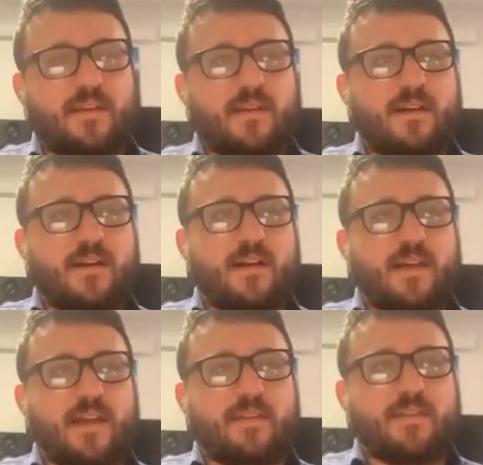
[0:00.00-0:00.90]

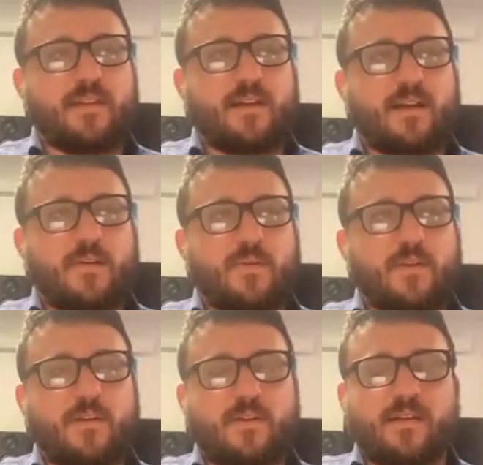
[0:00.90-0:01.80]
and our
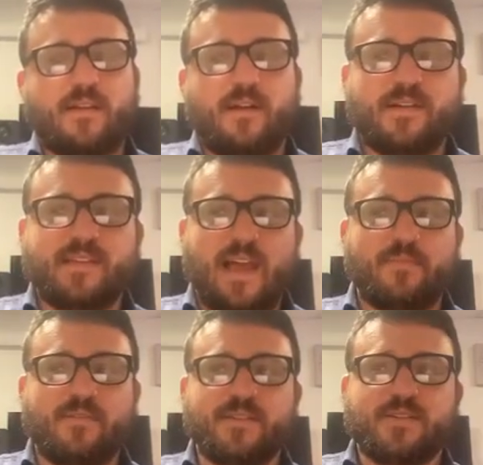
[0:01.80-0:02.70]
current
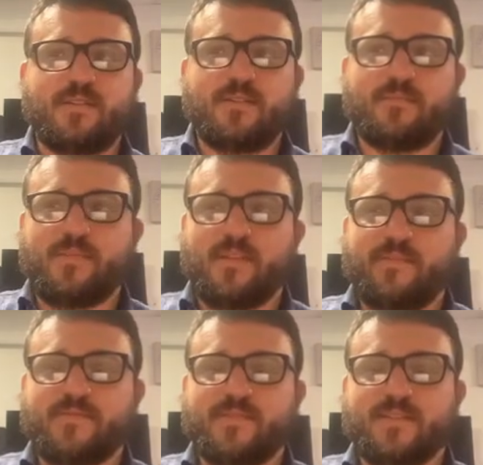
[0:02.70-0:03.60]
established
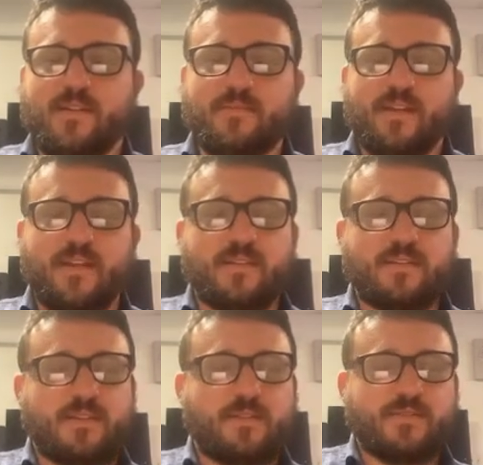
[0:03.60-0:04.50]
belief system
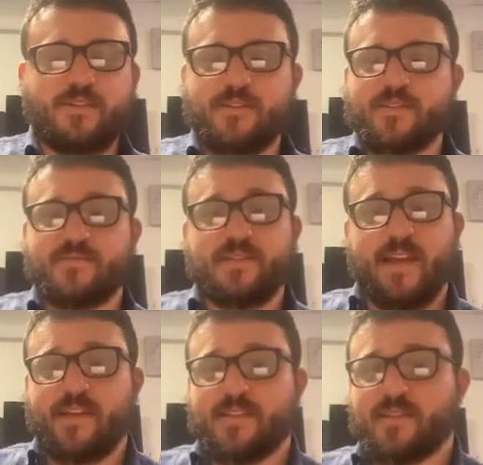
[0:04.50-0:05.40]
in the Church of
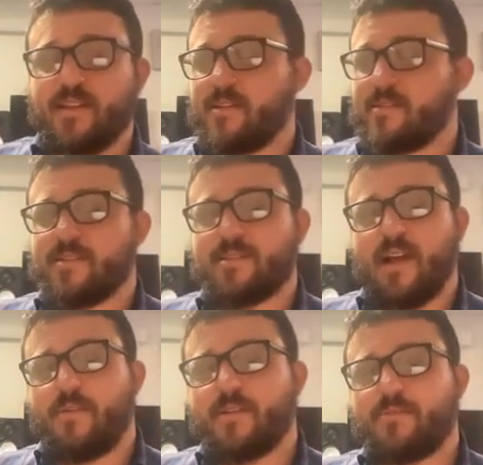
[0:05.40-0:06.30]
Science does
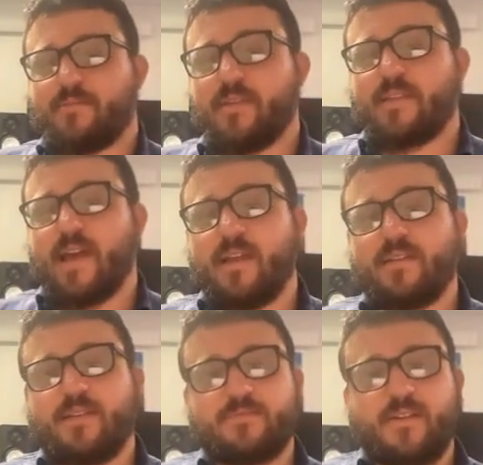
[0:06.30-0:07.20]
not want to admit that.
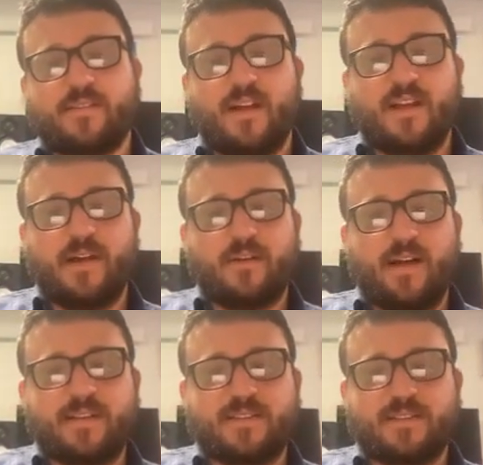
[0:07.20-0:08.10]
Doesn't want to talk about
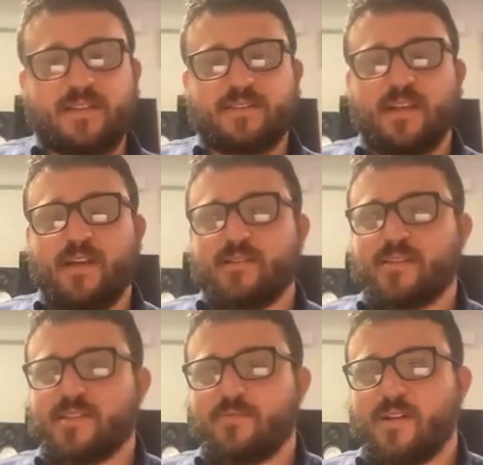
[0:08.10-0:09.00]
consciousness,
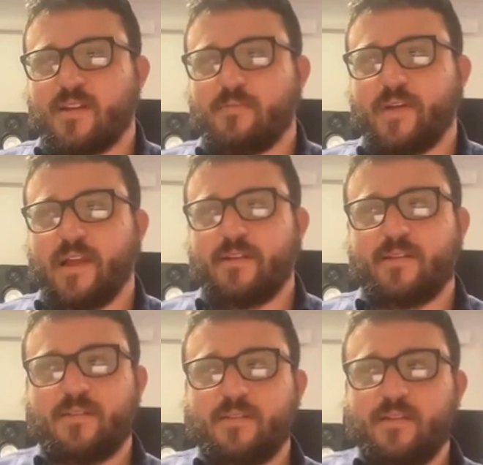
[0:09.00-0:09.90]
doesn't want to compare
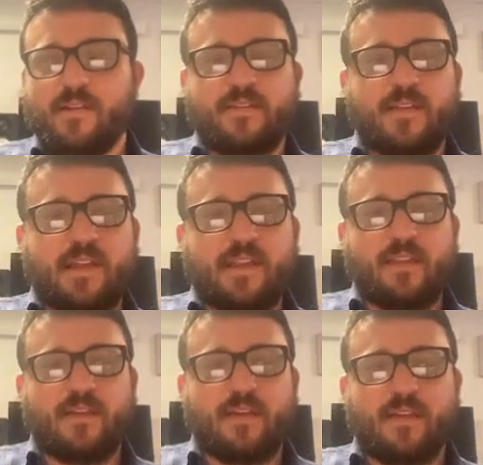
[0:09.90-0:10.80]
it to
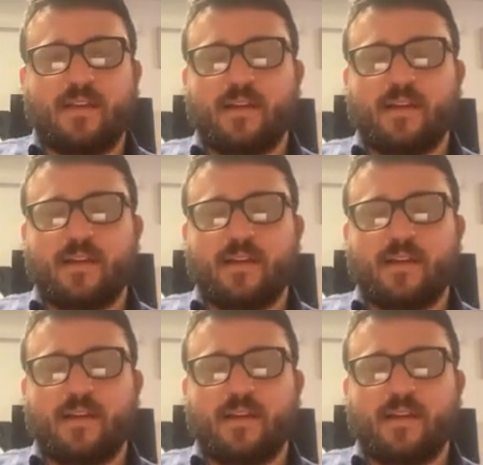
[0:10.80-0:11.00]
anything,